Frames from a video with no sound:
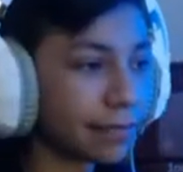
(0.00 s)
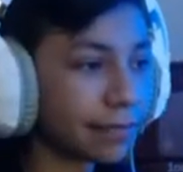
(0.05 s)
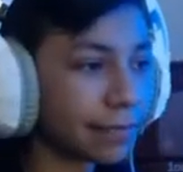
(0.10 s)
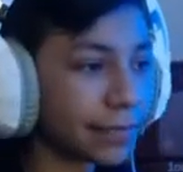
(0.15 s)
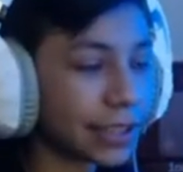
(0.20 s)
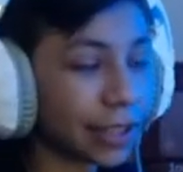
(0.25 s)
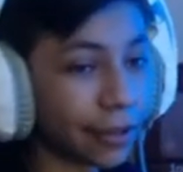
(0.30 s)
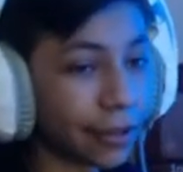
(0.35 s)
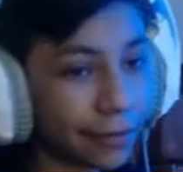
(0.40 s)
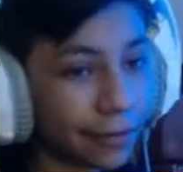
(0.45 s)

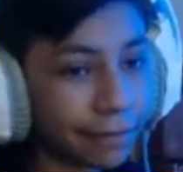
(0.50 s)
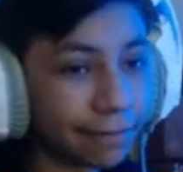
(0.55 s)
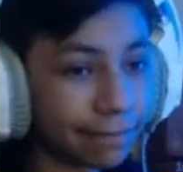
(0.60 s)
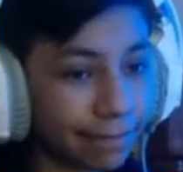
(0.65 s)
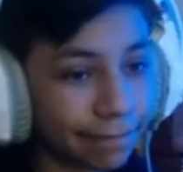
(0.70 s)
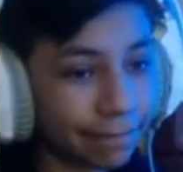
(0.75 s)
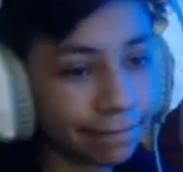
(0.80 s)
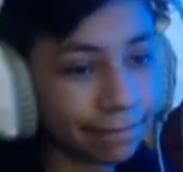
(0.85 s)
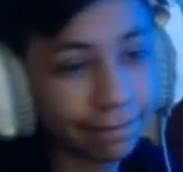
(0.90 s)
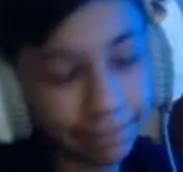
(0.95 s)
So
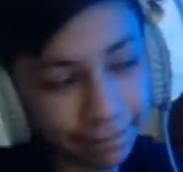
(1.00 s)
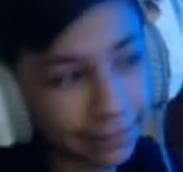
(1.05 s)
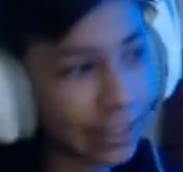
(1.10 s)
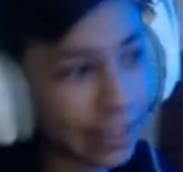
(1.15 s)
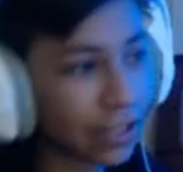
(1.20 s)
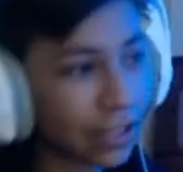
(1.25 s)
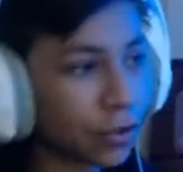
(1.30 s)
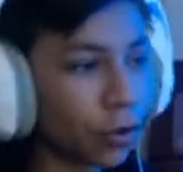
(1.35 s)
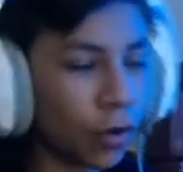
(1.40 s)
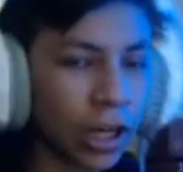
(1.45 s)

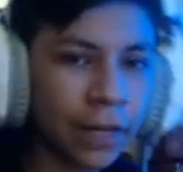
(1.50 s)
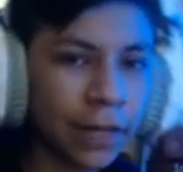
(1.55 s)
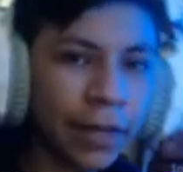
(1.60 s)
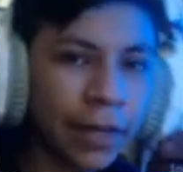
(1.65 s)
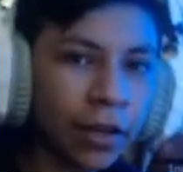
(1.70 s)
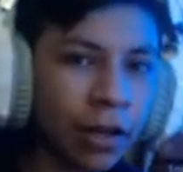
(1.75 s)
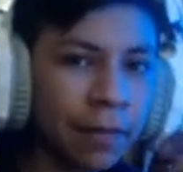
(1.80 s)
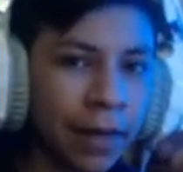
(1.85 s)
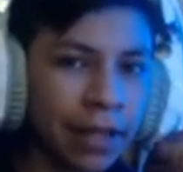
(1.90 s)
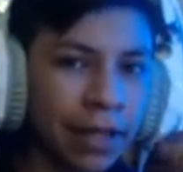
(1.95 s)
that's cool. We're gonna be
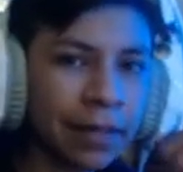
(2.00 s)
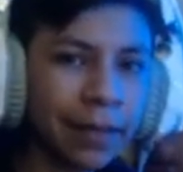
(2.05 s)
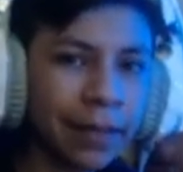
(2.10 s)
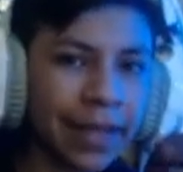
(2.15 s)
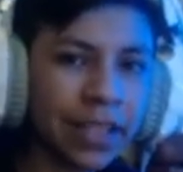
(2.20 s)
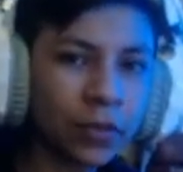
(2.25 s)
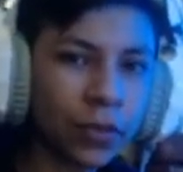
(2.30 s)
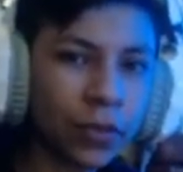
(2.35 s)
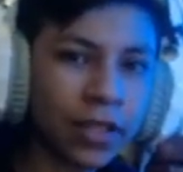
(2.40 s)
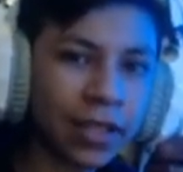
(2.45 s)
going by the
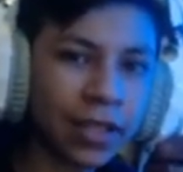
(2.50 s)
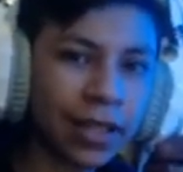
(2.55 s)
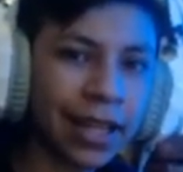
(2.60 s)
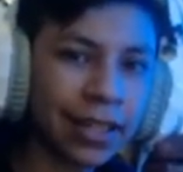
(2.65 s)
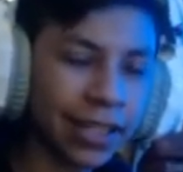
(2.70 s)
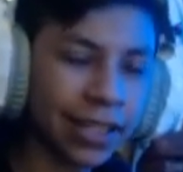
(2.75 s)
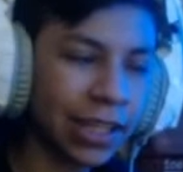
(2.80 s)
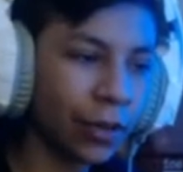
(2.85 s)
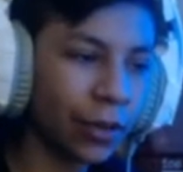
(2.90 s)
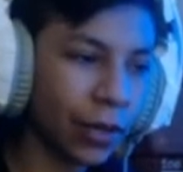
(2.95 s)
biggest ones of the
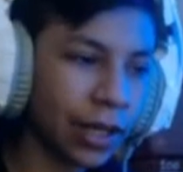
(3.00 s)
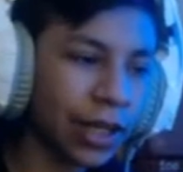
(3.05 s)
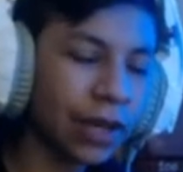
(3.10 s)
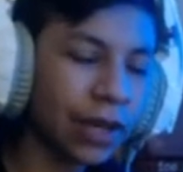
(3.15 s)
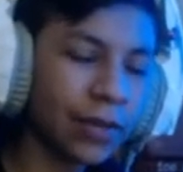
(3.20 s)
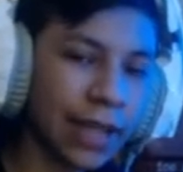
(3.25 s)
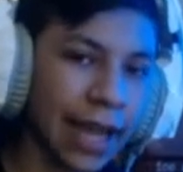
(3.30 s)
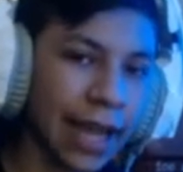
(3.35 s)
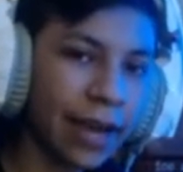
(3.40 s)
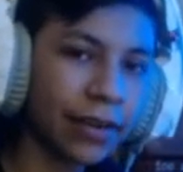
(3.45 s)
last year. We're gonna
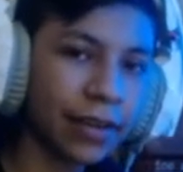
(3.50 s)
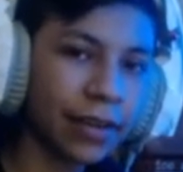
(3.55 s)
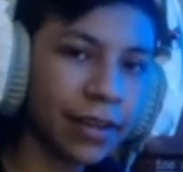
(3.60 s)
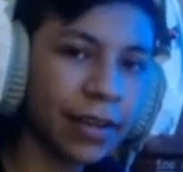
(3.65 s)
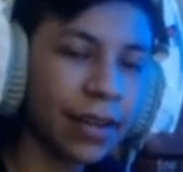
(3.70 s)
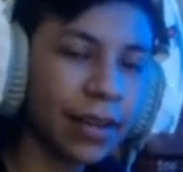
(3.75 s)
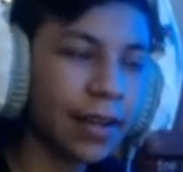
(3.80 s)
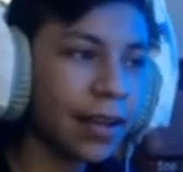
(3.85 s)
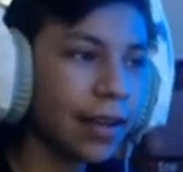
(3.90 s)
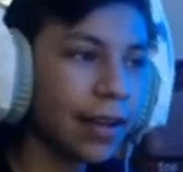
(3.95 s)
go down
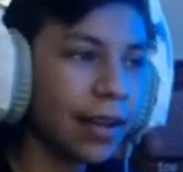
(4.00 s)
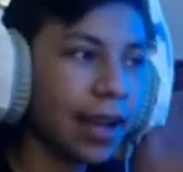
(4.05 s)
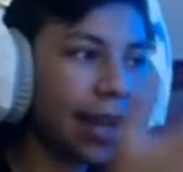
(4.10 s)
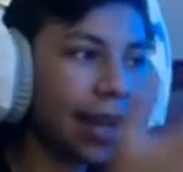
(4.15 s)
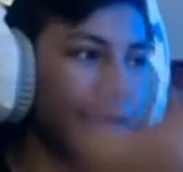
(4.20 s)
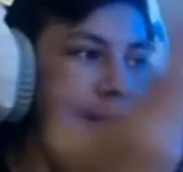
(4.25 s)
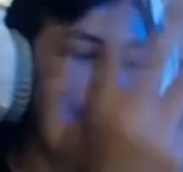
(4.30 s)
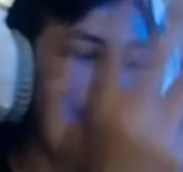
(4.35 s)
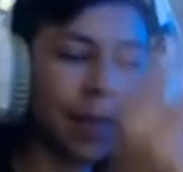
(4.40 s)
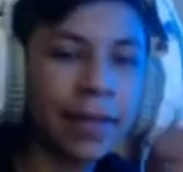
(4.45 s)

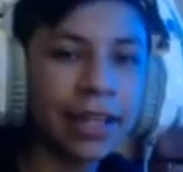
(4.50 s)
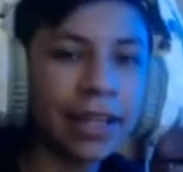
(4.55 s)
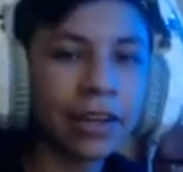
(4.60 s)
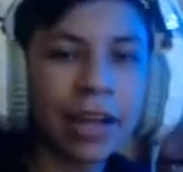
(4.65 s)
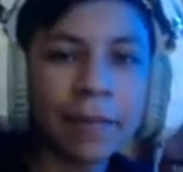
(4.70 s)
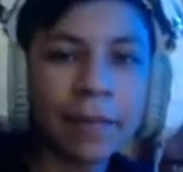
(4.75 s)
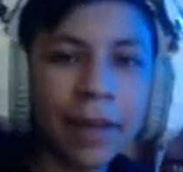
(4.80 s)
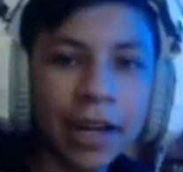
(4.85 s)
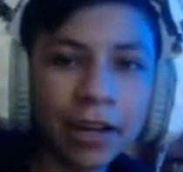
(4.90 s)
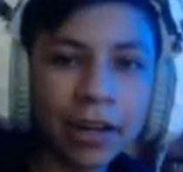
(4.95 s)
and maybe they'll
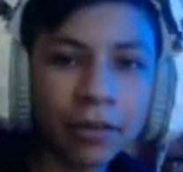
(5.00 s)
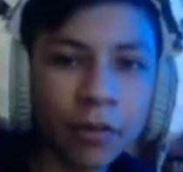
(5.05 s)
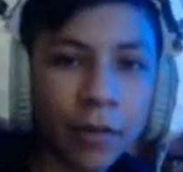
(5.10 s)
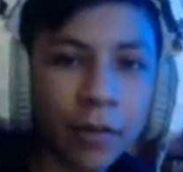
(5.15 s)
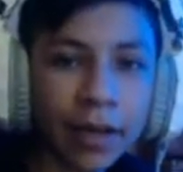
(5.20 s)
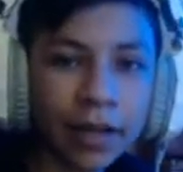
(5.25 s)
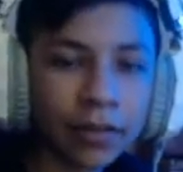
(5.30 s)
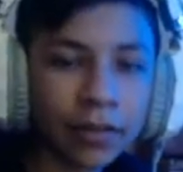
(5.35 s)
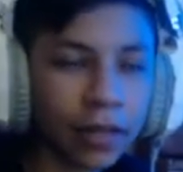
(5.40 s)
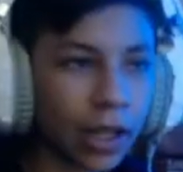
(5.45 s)
get better when
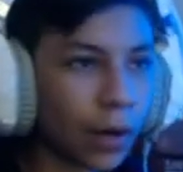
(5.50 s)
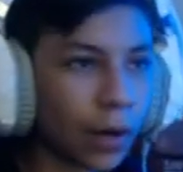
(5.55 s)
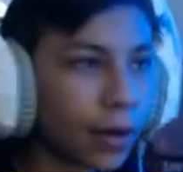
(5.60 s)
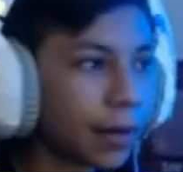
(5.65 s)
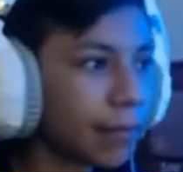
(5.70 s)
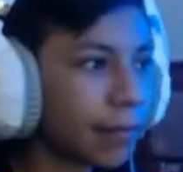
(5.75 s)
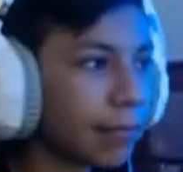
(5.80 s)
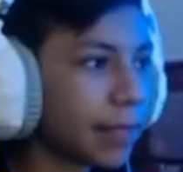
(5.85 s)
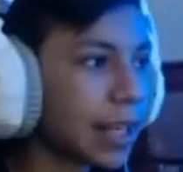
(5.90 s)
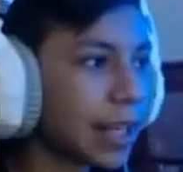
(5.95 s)
we go
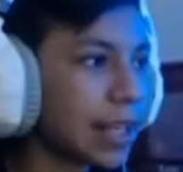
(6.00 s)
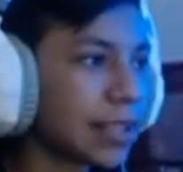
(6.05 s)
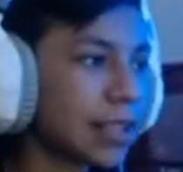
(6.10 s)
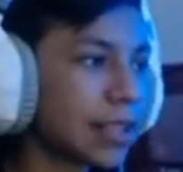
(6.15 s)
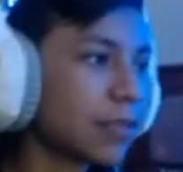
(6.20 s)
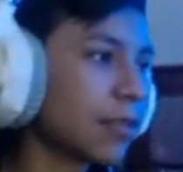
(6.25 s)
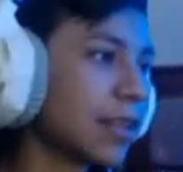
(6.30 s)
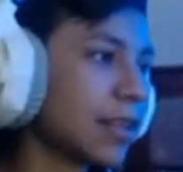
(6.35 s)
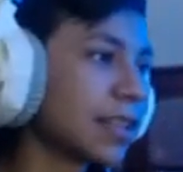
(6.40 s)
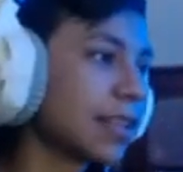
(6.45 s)
lower because
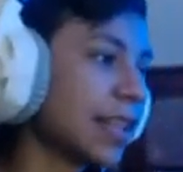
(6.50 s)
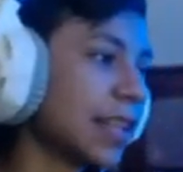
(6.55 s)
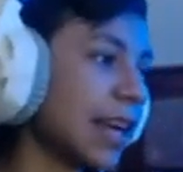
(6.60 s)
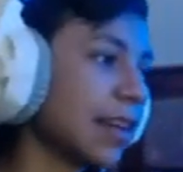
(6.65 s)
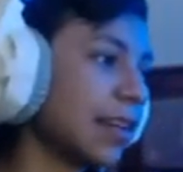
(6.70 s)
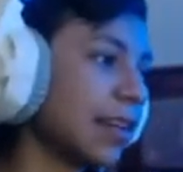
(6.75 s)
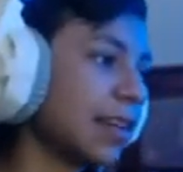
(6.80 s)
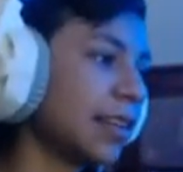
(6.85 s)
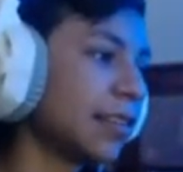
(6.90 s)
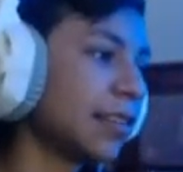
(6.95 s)
this one isn't that
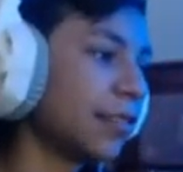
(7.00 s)
good if